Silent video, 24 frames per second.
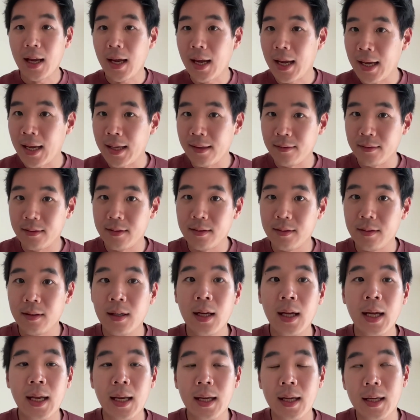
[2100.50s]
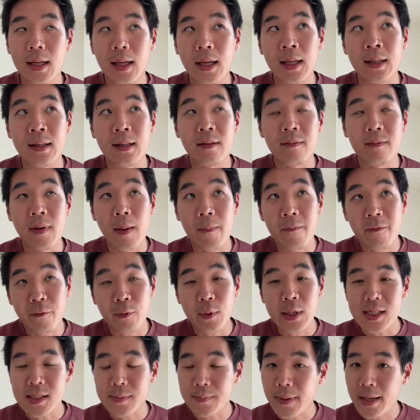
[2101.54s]
in the
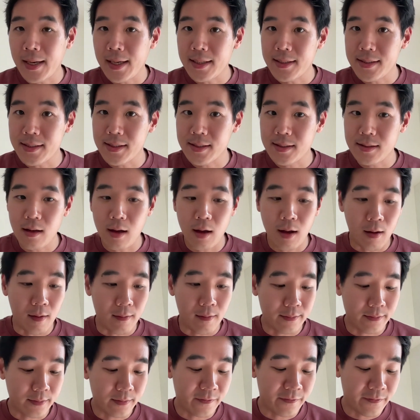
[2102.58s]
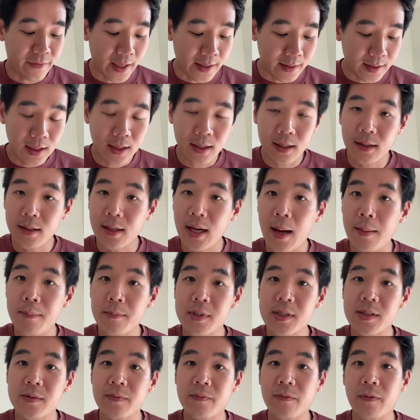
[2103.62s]
Web3 space, funding
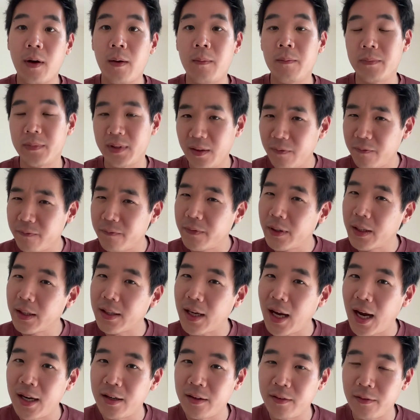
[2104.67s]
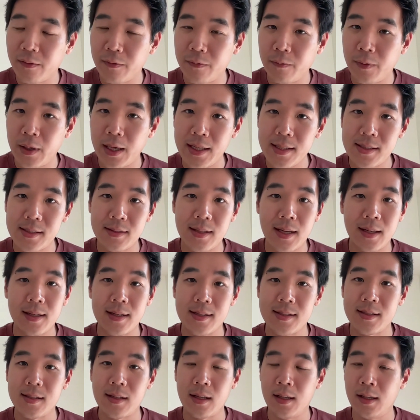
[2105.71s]
comes from different kind of ways that
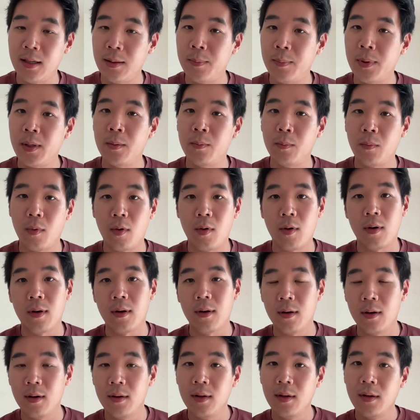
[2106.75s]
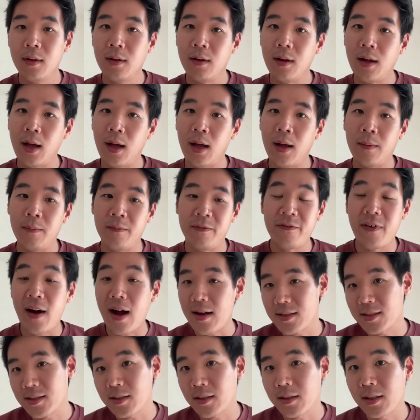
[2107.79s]
is a little bit more
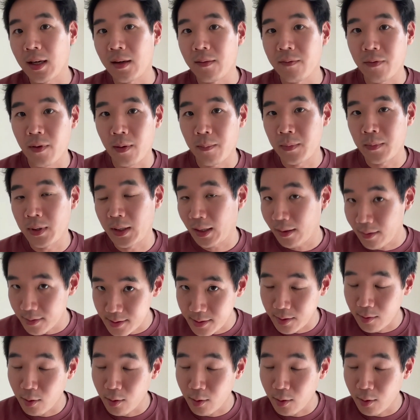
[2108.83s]
faster than from an